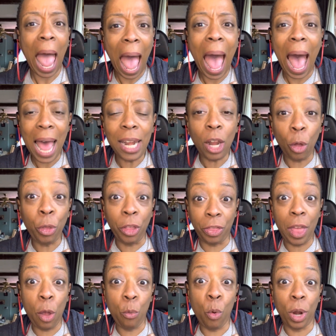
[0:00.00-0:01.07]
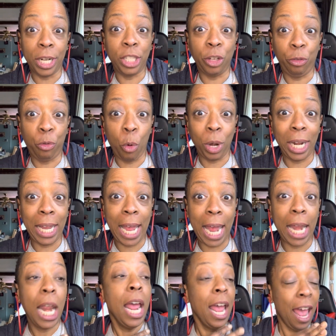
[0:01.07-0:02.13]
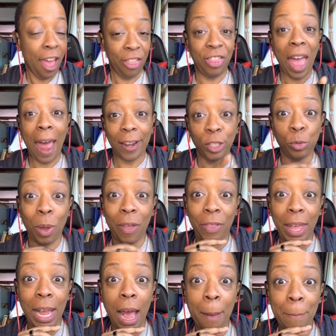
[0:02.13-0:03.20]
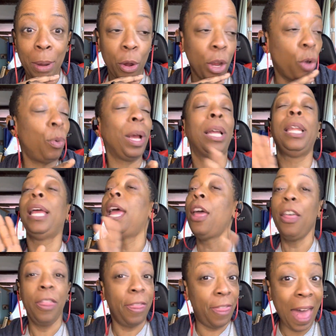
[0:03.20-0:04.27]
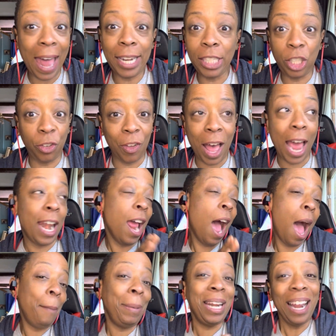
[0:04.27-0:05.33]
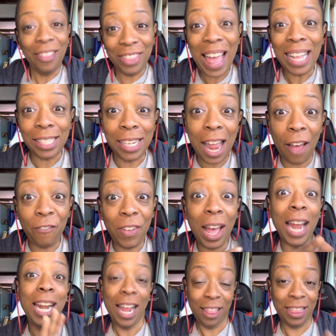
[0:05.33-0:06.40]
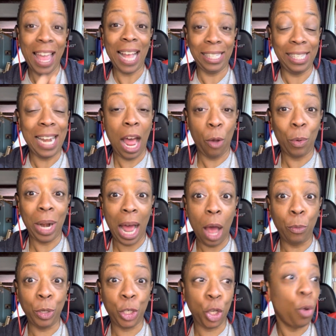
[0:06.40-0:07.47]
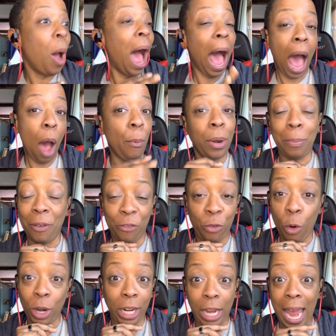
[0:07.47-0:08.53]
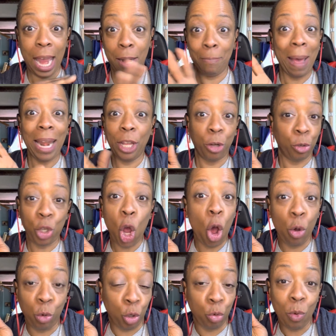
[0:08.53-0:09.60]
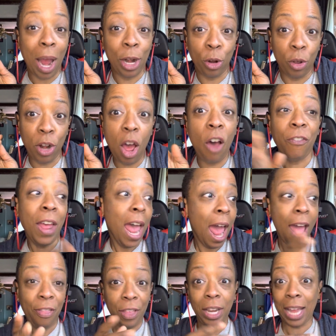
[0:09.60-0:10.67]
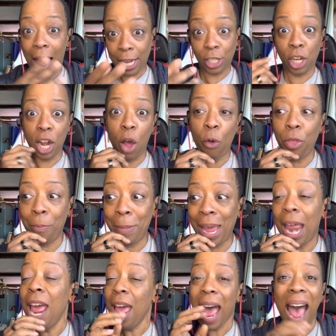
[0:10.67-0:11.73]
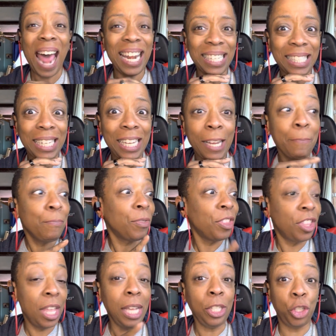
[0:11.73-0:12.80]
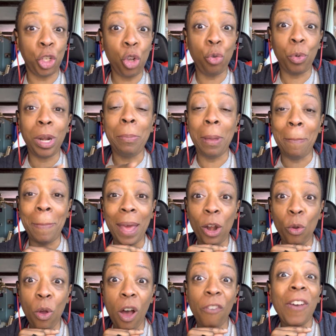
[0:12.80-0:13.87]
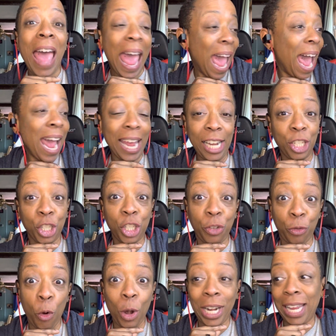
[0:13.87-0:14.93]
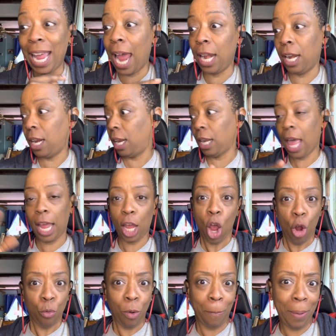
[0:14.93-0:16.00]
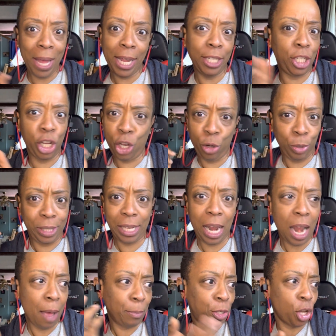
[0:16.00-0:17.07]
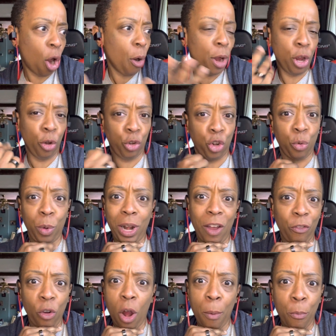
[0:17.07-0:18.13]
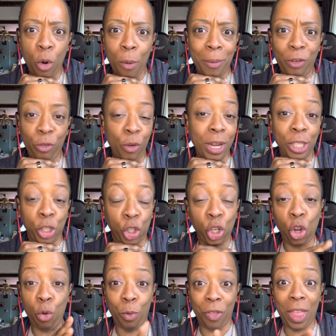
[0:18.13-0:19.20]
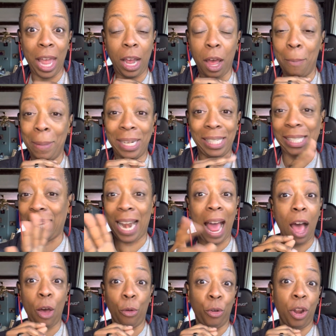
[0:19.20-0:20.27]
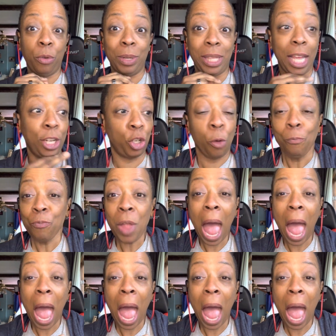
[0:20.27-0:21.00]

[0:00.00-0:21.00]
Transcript: I know that they wanted to fornicate, and that is why they got married quickly. That is fine. I mean, that's not fine. That's not what I would do. I would have been fornicating my little toes right on off and then got to know the man. Honestly, this dude would have been better off had he just fornicated and like repented or said, I'm sorry, or do whatever our Mormon friends do when they commit a sin. I don't know what they do.